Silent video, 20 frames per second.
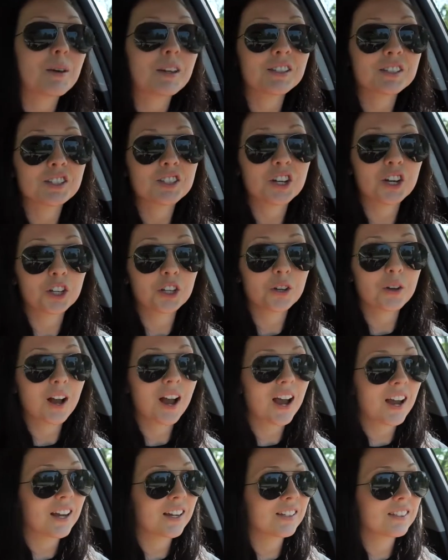meant to tell you
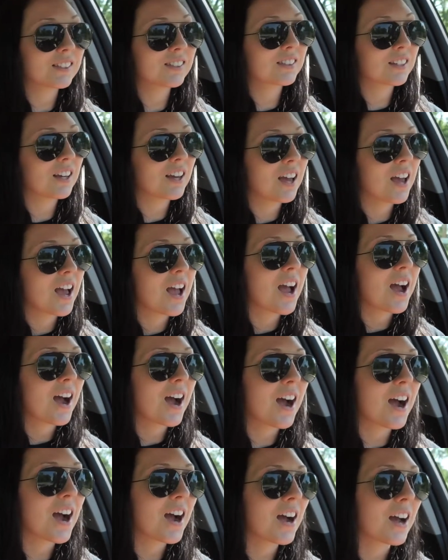guys,
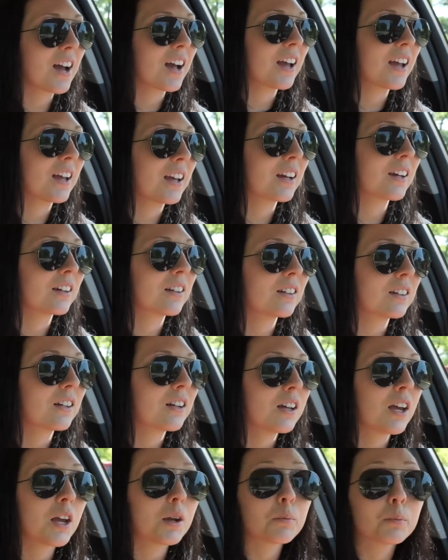I
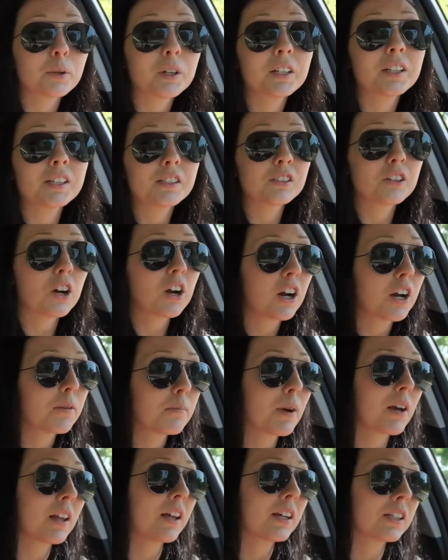am really sorry
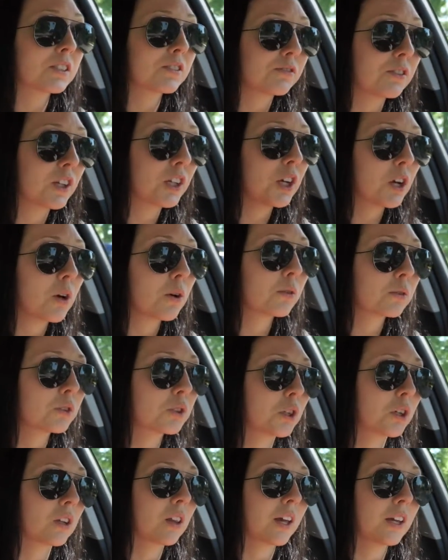my last video
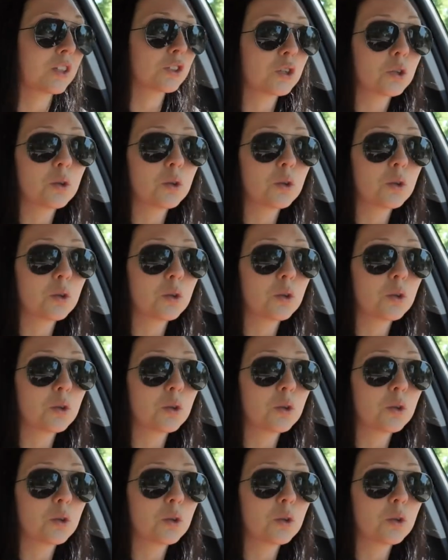took like